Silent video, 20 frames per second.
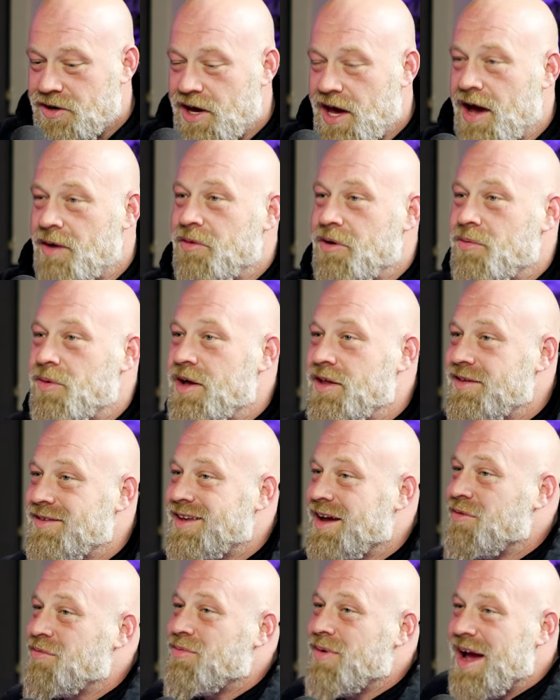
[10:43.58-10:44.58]
and we went
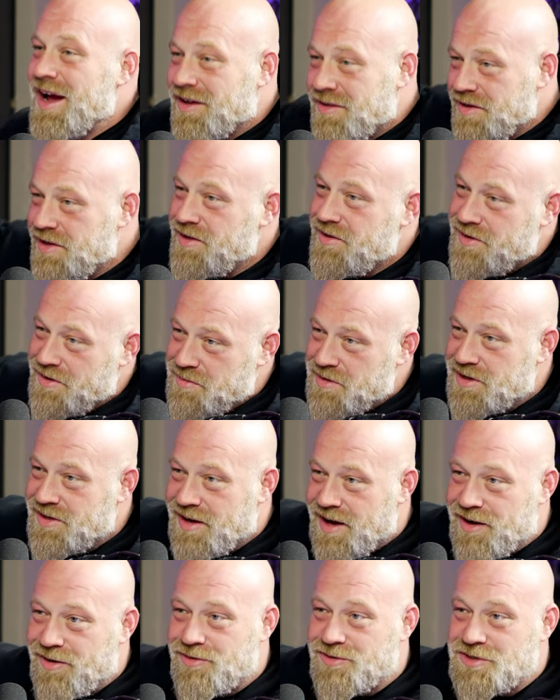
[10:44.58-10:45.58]
directly to
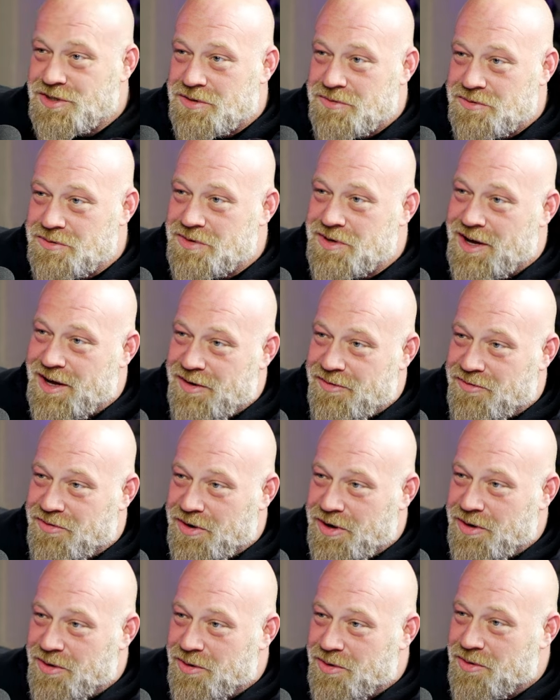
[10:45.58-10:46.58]
McDonald's on Route nine in
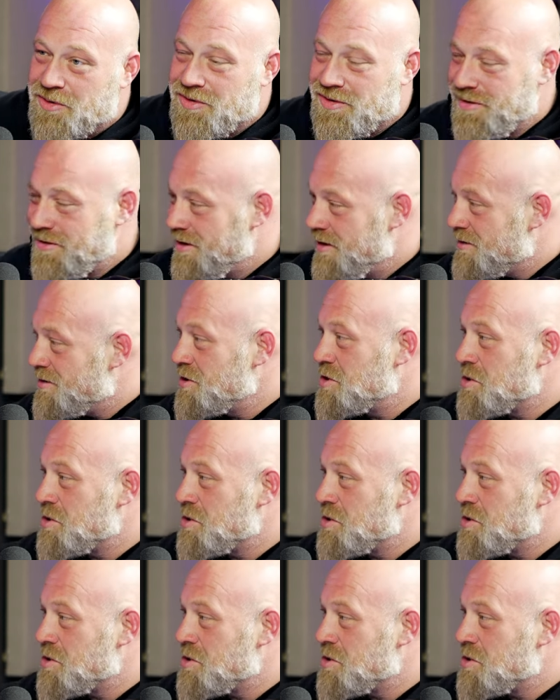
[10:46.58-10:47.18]
Freehold. Yeah. At the